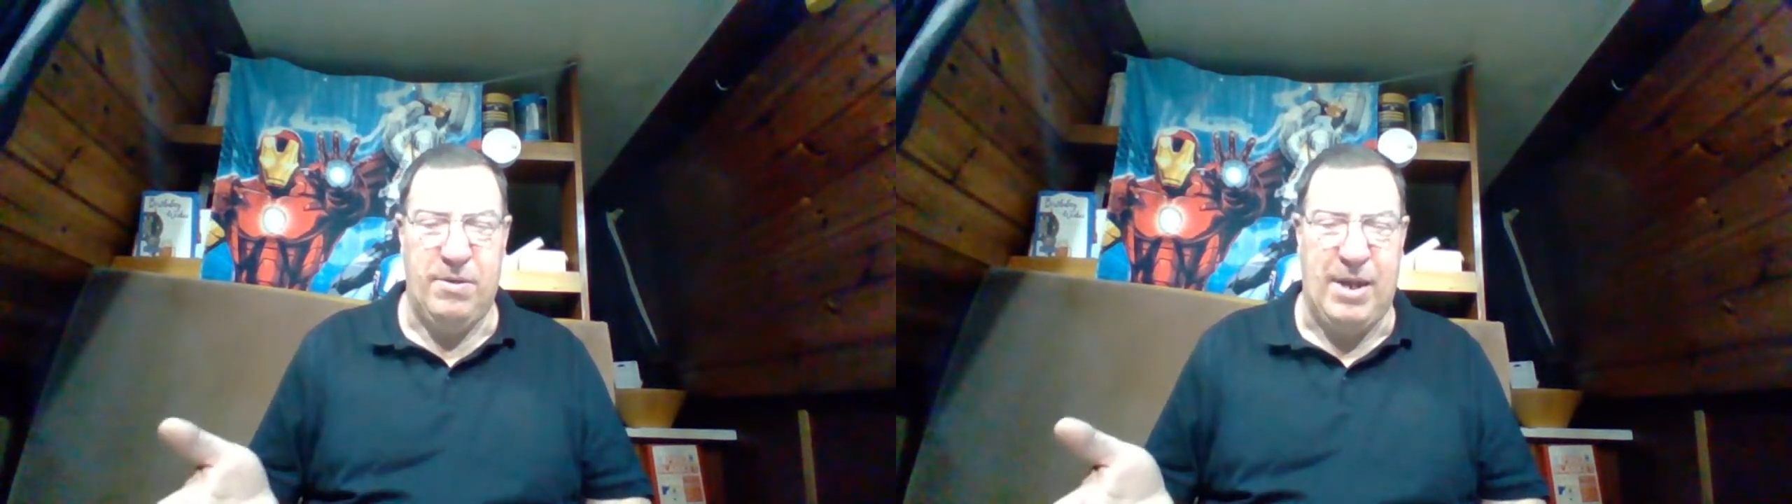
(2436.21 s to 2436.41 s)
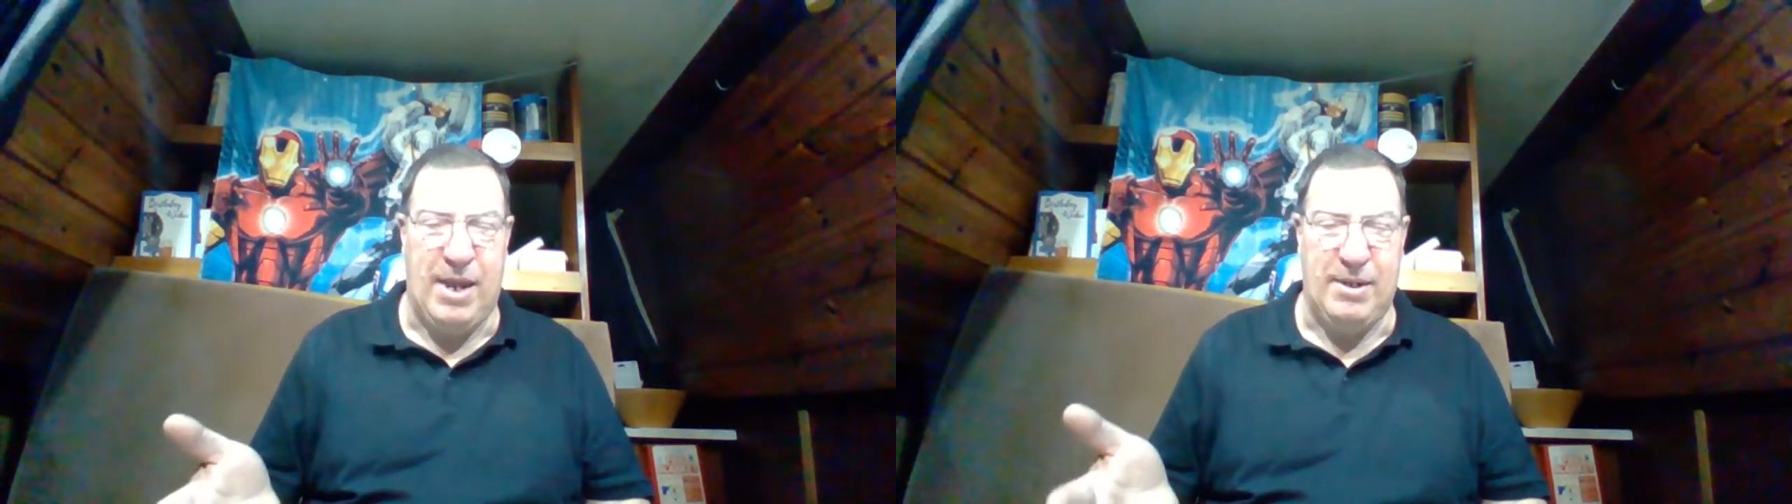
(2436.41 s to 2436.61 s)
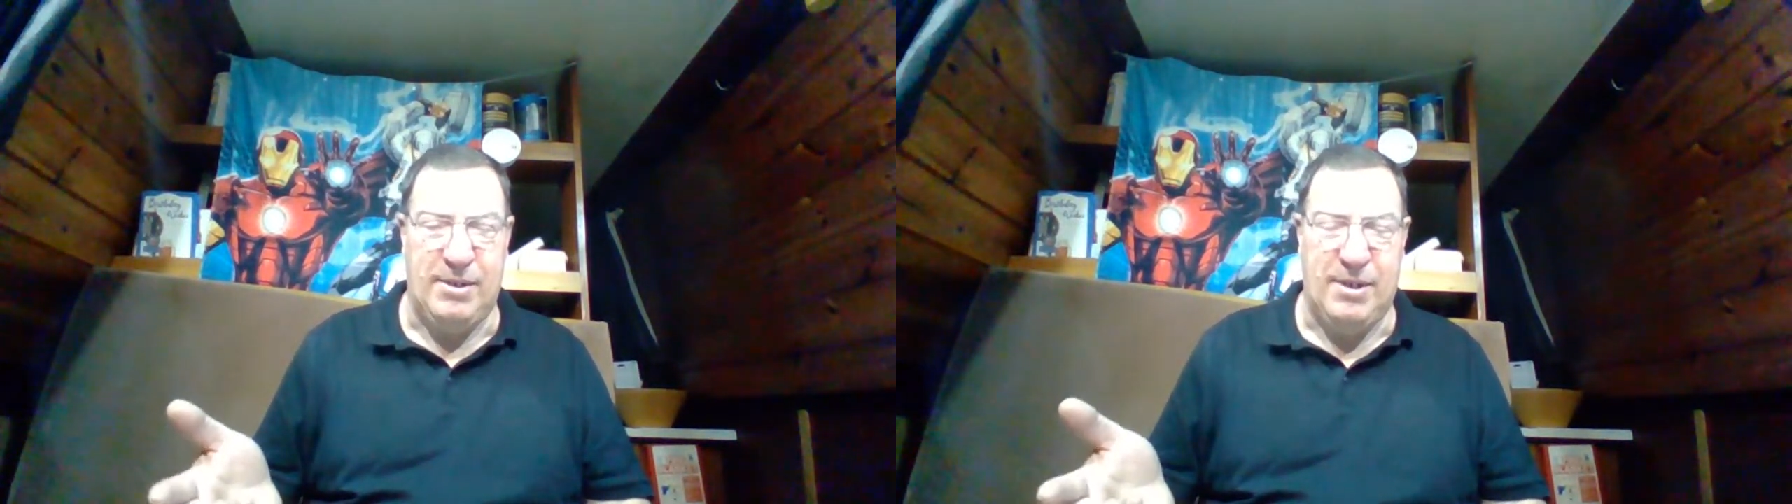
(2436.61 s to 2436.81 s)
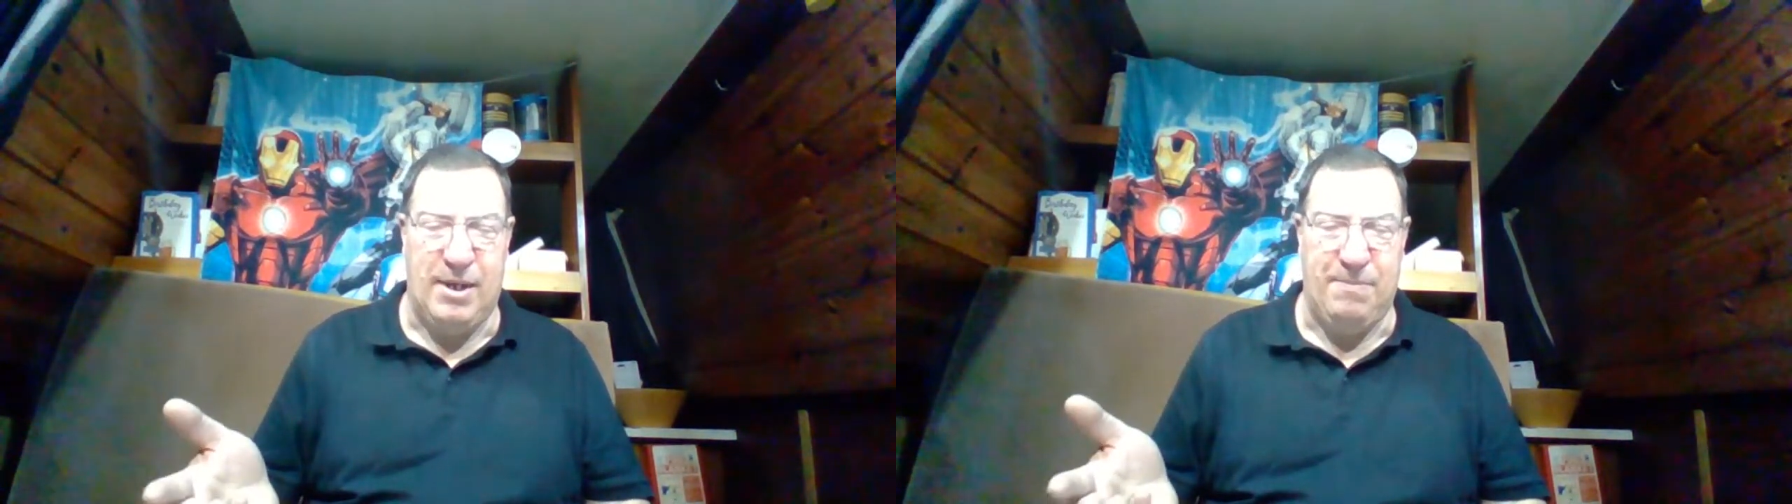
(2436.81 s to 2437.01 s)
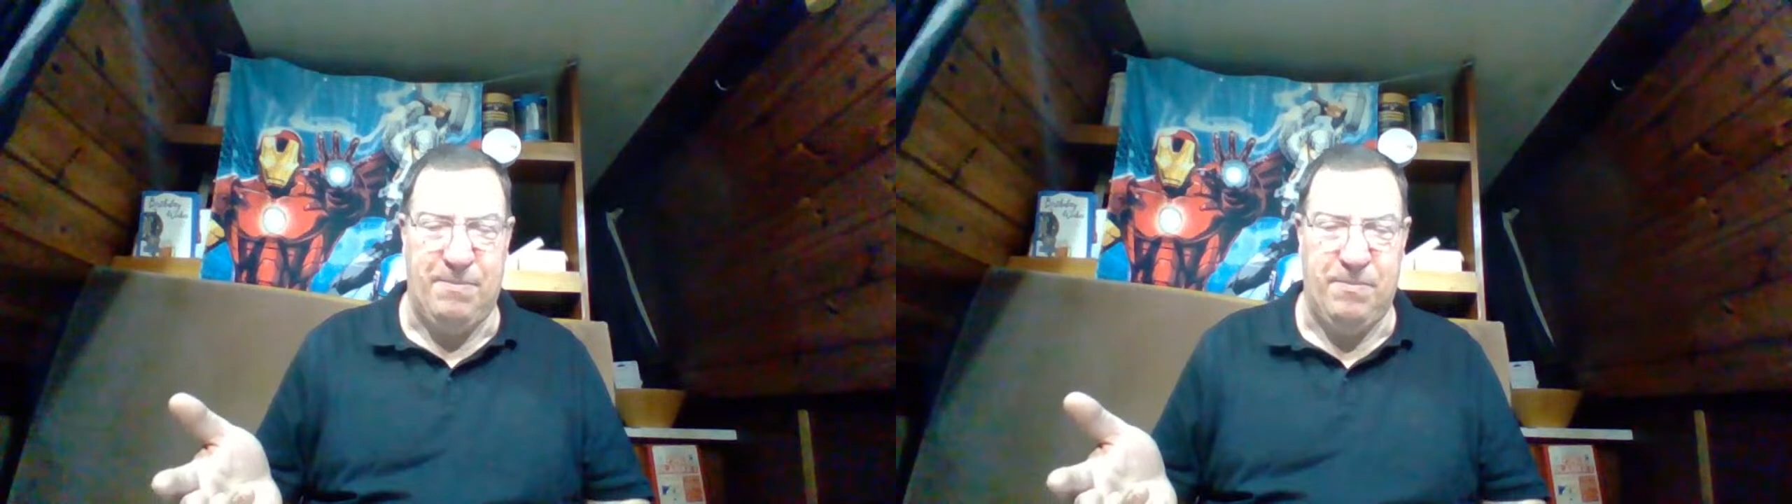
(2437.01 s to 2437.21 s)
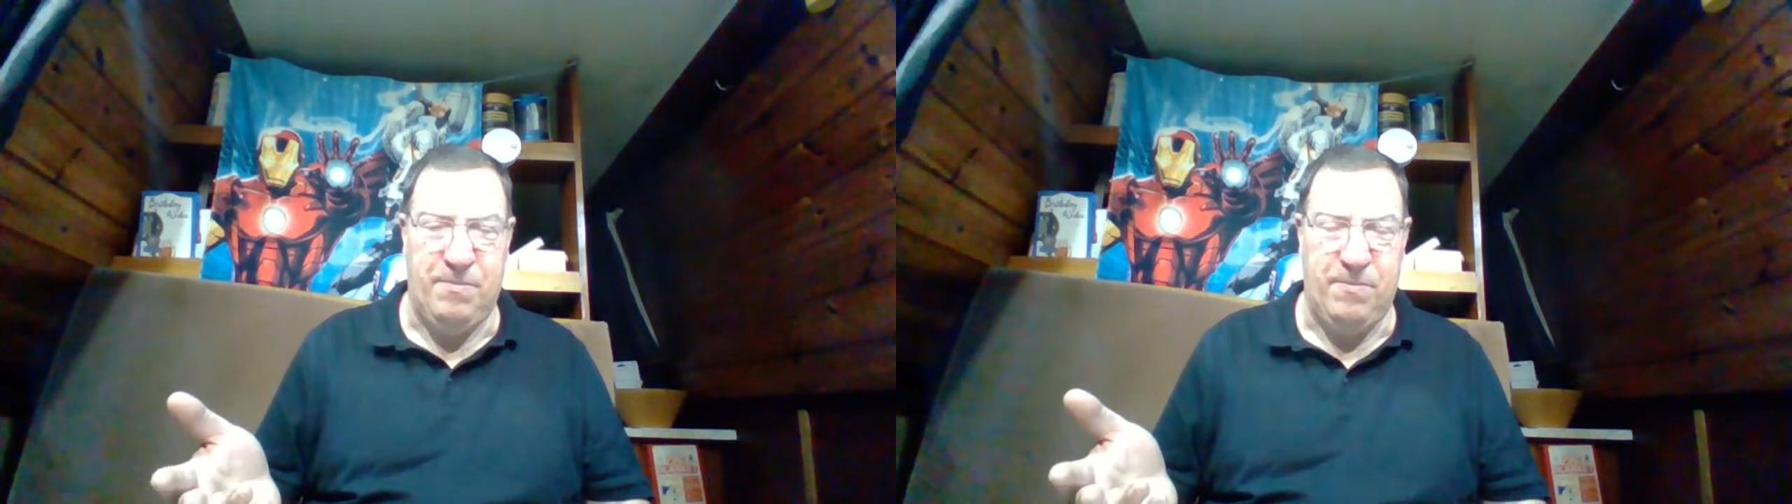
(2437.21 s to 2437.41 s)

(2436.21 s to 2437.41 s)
get you